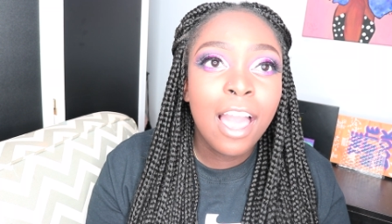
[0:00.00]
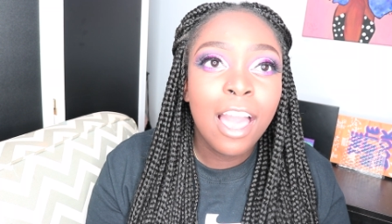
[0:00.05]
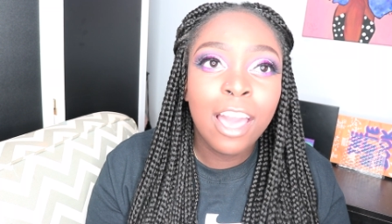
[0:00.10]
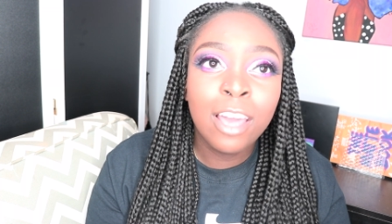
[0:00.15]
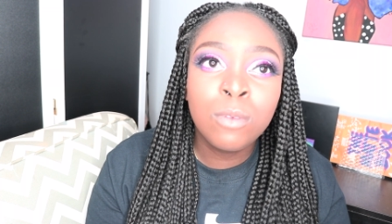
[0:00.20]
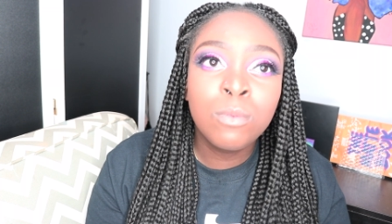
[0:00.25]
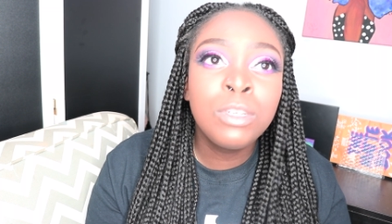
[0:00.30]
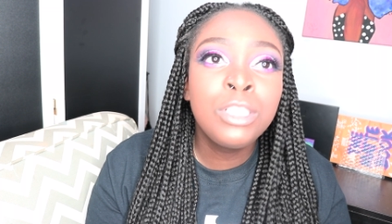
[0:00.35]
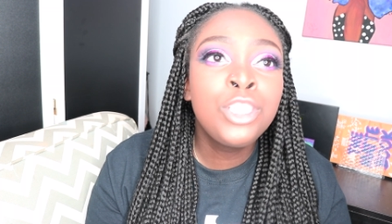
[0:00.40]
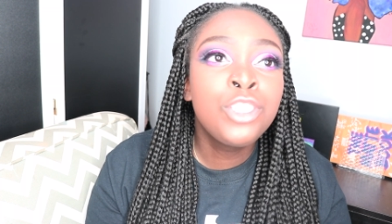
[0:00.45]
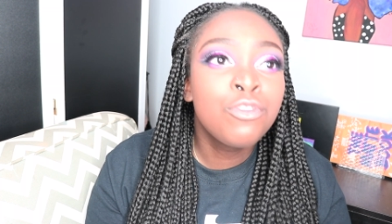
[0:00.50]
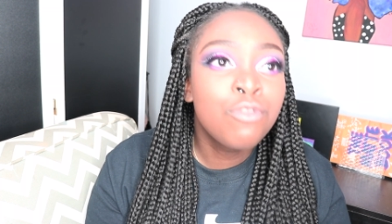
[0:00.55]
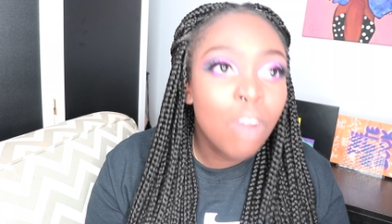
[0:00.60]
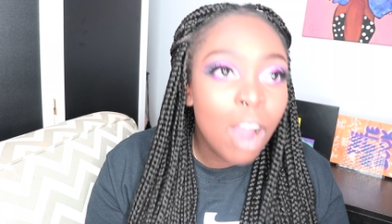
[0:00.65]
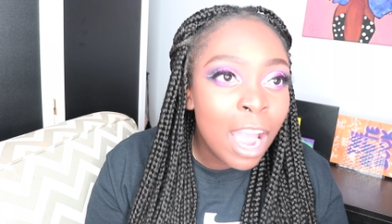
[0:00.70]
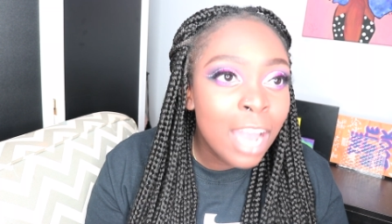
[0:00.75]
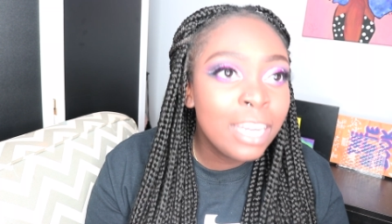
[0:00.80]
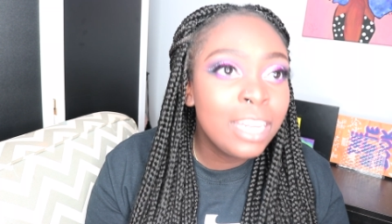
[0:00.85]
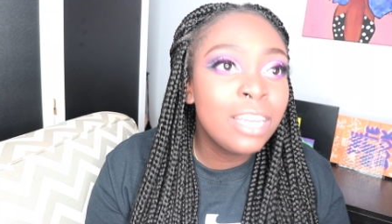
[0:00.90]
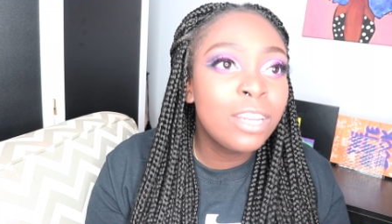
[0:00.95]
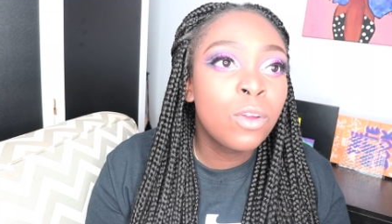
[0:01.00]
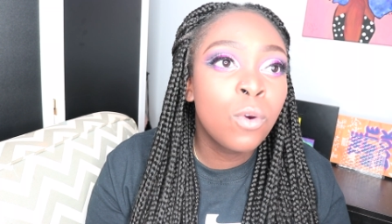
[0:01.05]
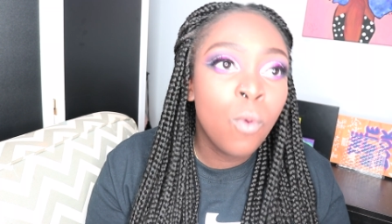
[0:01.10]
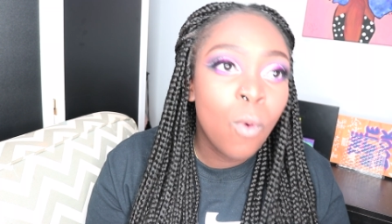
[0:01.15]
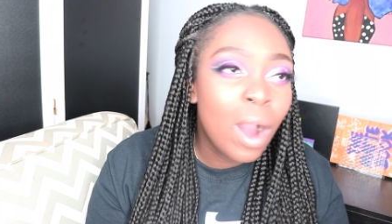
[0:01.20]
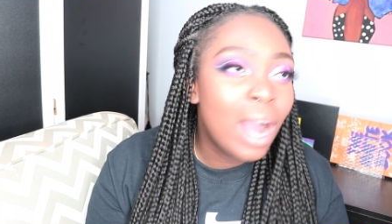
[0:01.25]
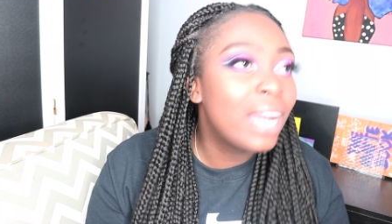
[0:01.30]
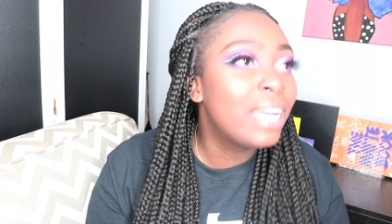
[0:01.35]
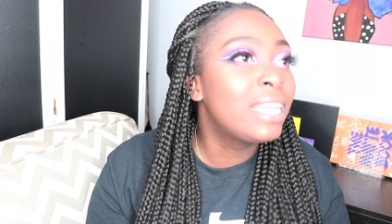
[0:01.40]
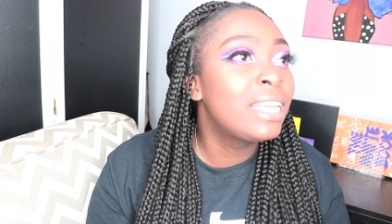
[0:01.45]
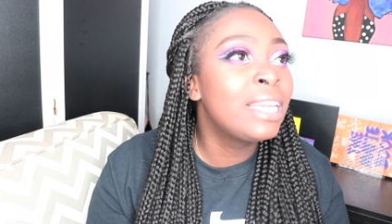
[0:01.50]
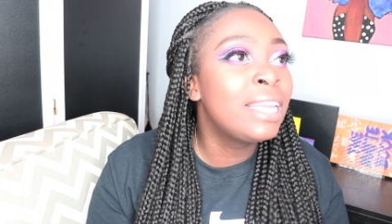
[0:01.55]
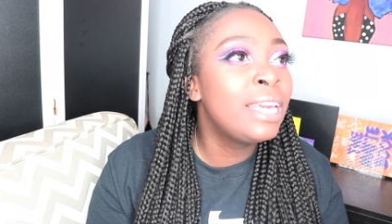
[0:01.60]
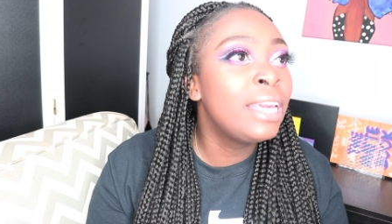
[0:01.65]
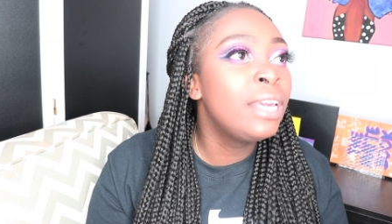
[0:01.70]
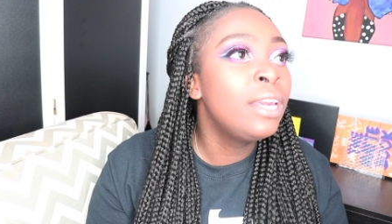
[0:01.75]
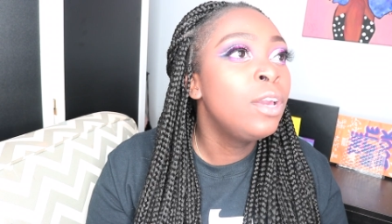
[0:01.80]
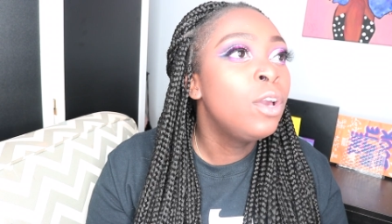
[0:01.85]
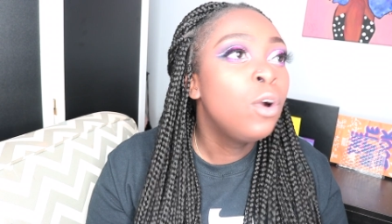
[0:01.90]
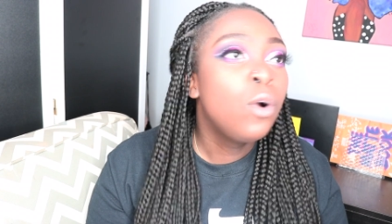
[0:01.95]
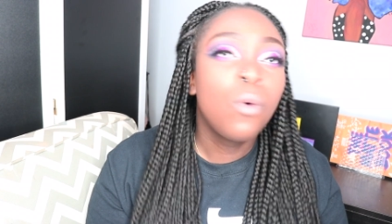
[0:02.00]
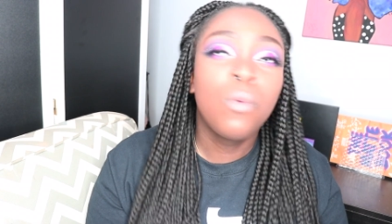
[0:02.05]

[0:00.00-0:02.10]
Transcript: And we tried it quietly,